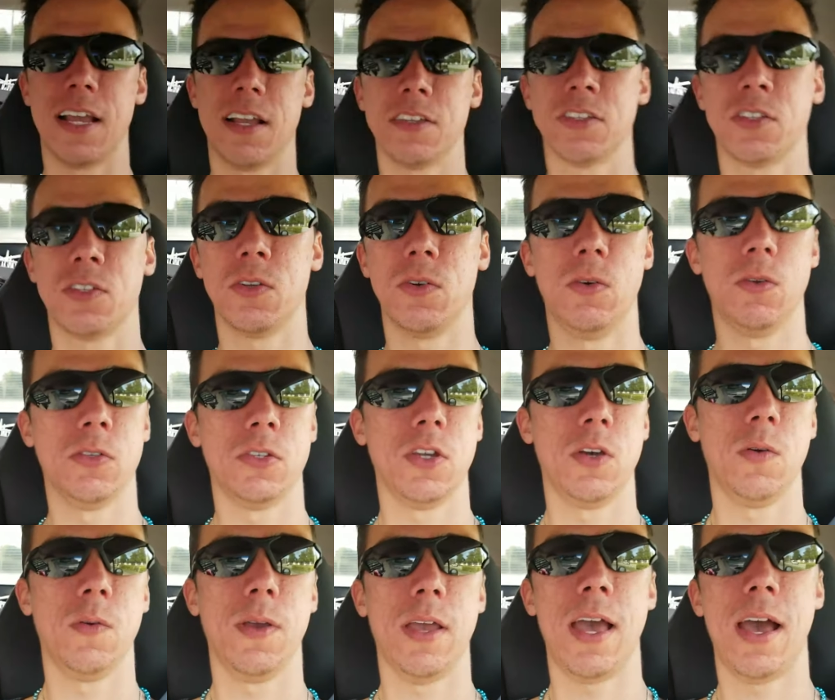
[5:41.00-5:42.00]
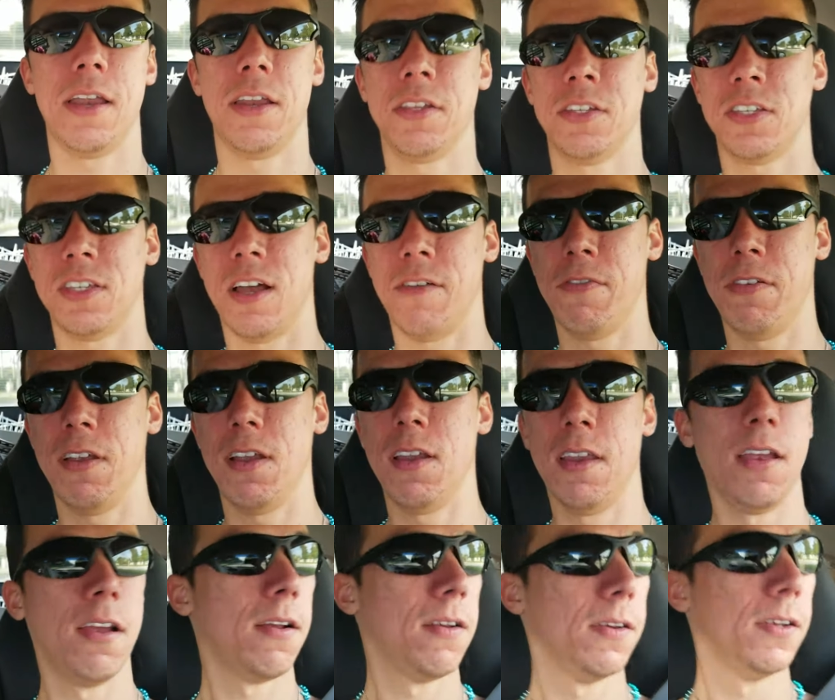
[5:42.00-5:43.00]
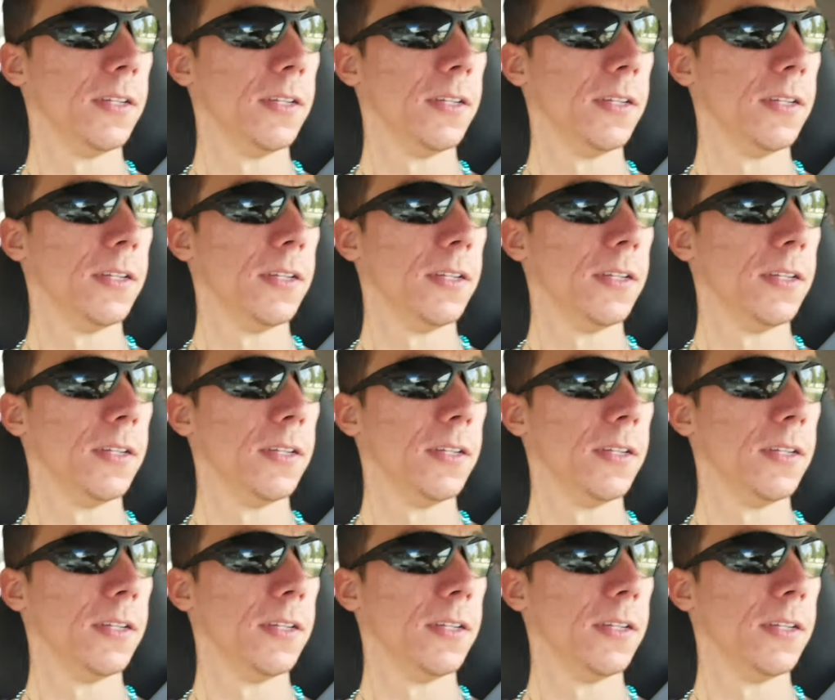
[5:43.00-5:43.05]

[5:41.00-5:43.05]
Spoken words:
a stool, so we had to stuff it in here.